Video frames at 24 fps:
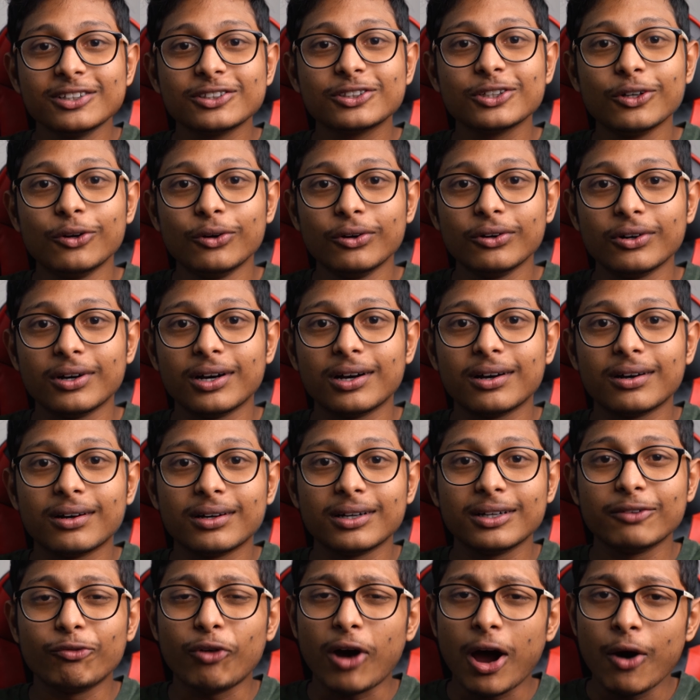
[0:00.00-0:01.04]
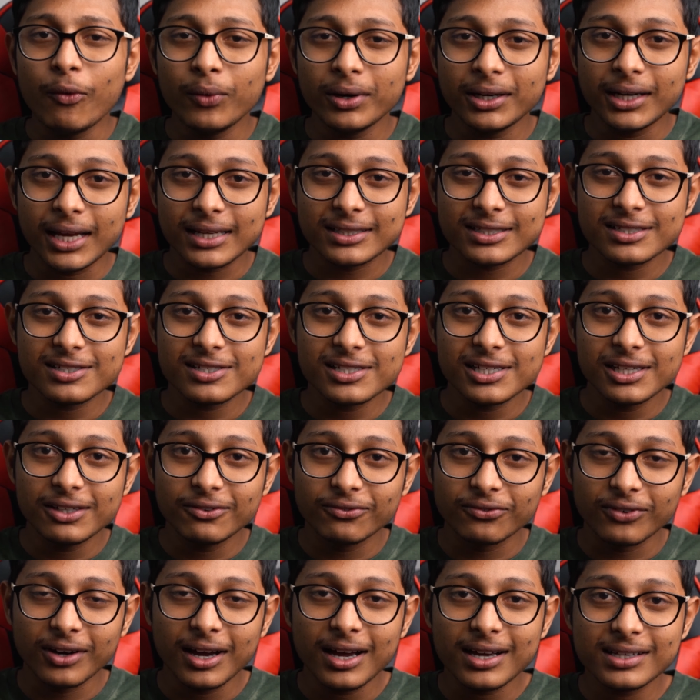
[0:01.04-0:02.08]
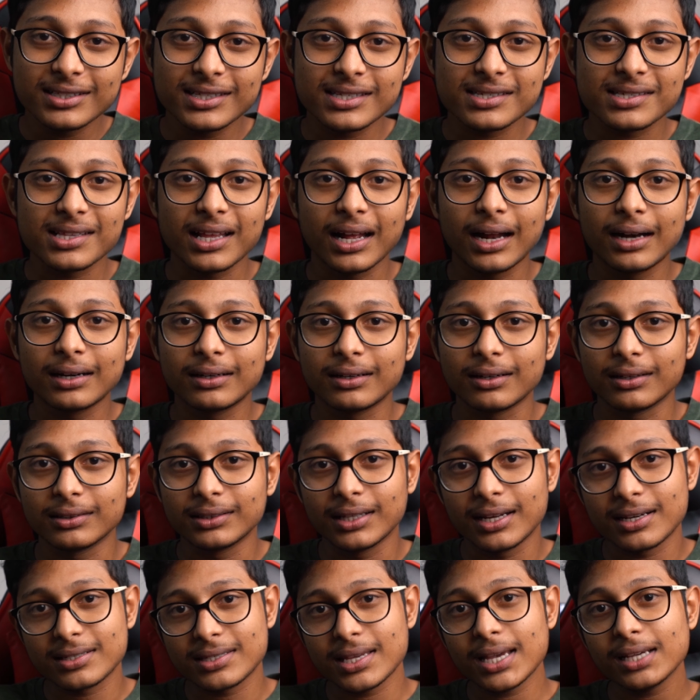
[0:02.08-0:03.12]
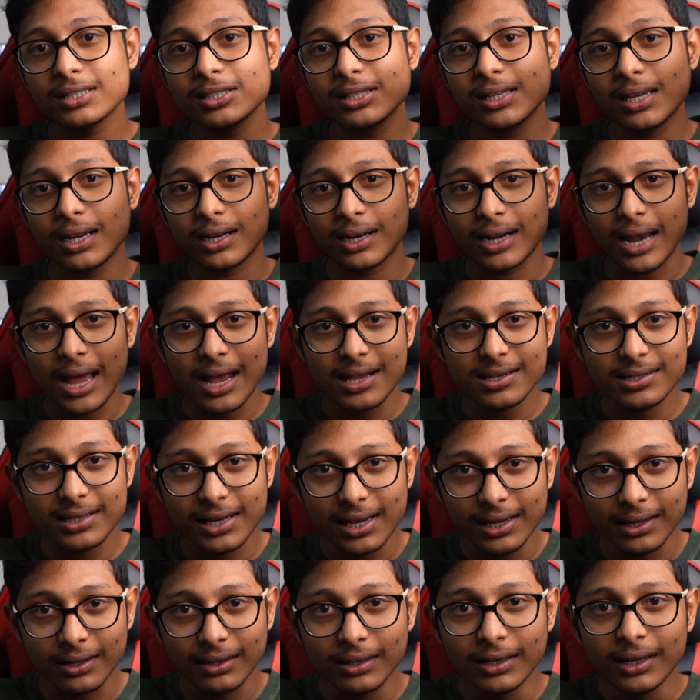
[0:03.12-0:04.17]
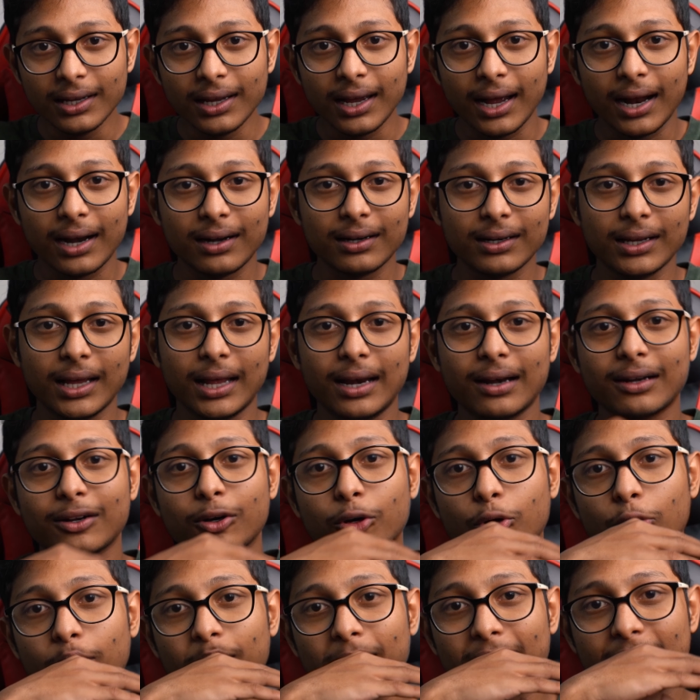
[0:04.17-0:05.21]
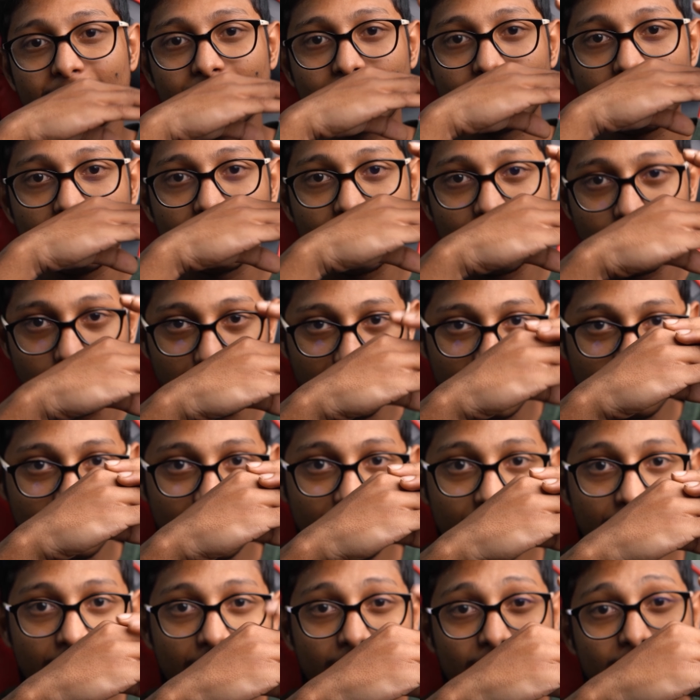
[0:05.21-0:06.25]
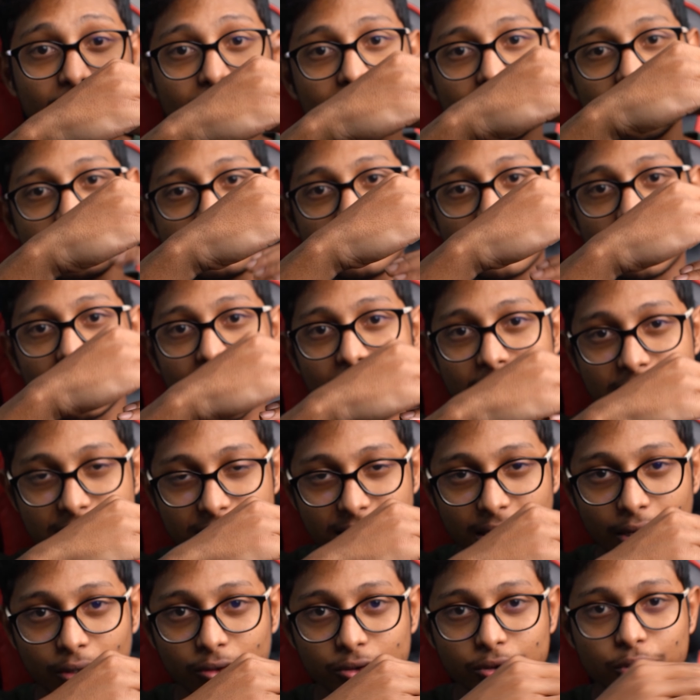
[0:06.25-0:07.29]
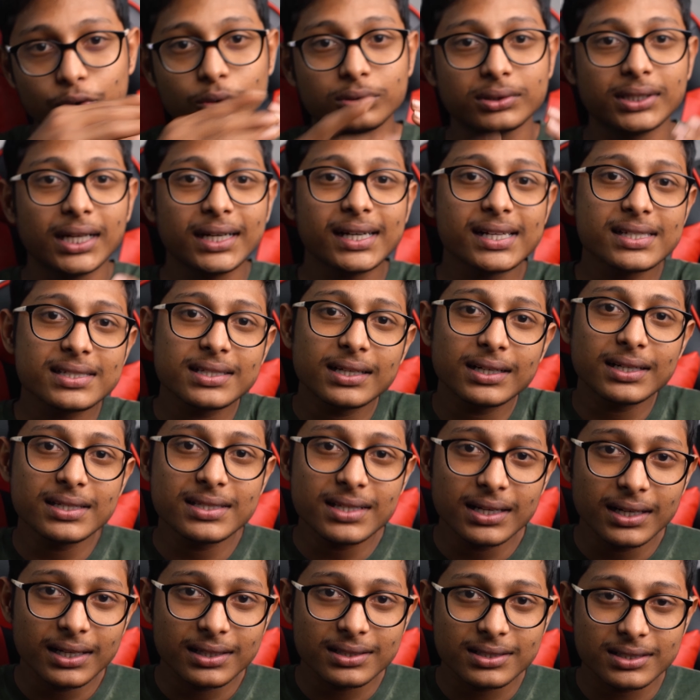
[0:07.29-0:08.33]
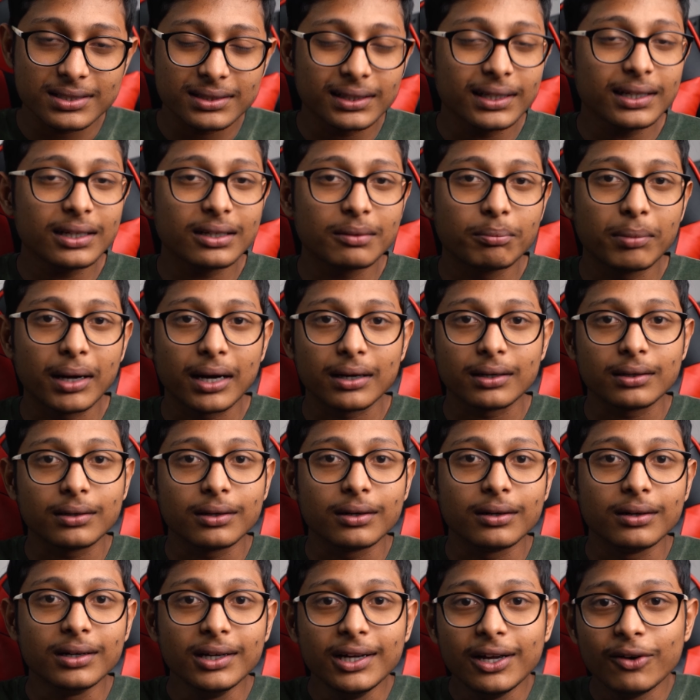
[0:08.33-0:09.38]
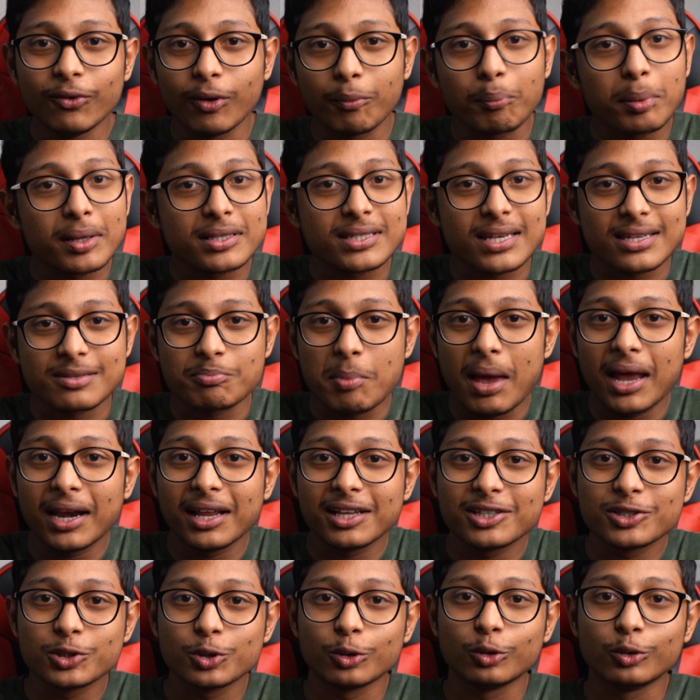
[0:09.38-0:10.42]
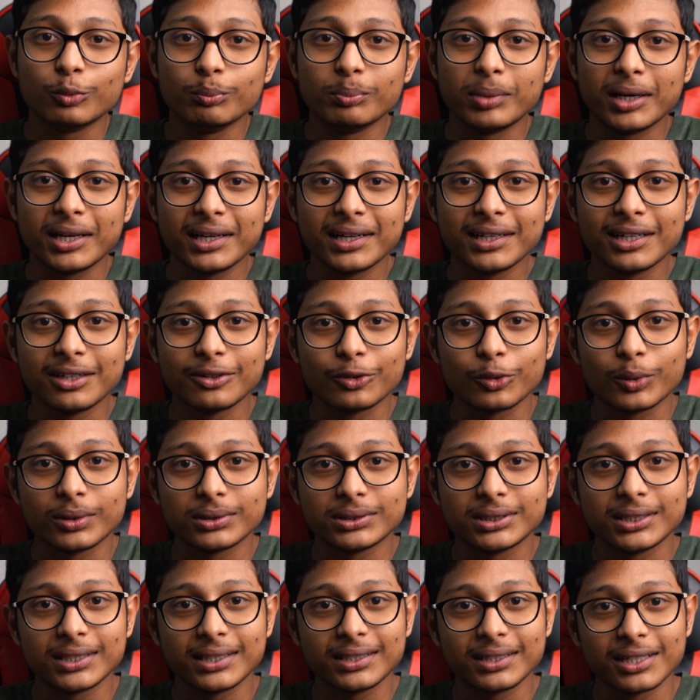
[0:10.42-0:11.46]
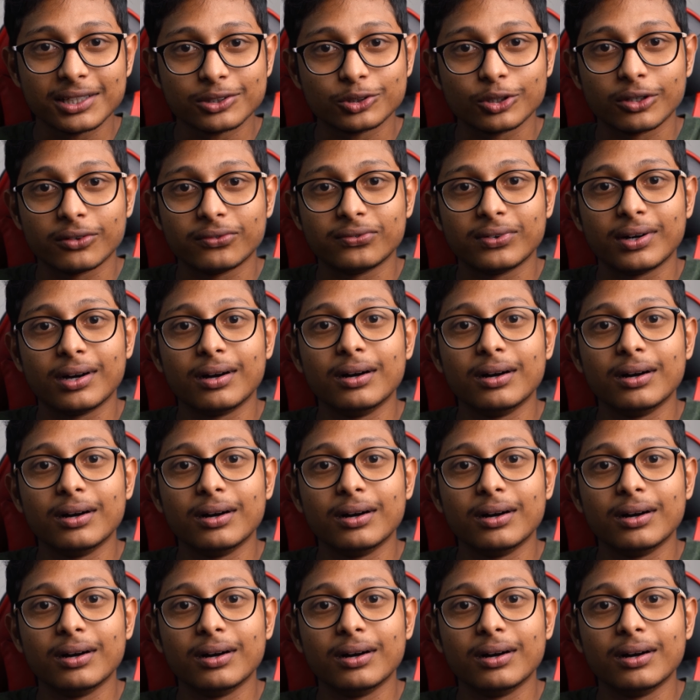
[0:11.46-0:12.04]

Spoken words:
So how it essentially works is that there is actually a glass layer and electrochromatic layer in between, and then there's a glass down. So that is the reason it's thick, but OnePlus has managed to bring it into a thickness of